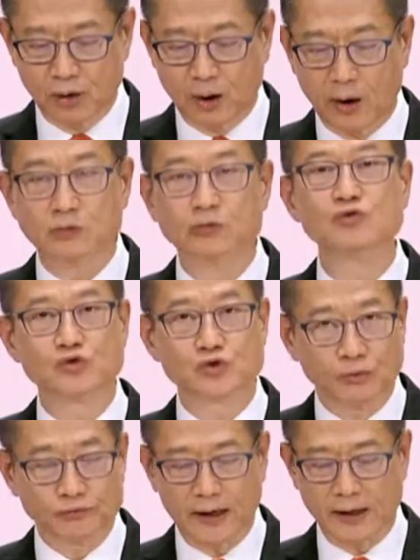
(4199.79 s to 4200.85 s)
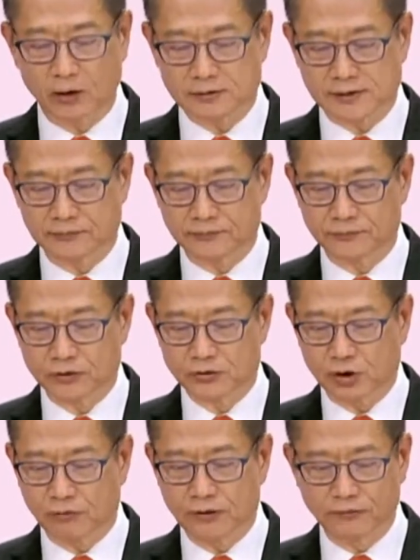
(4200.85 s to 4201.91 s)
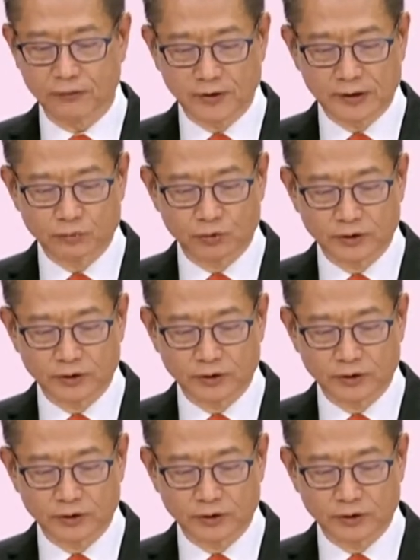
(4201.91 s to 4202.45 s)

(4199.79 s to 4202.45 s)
The mutual access of ETFs is expected to be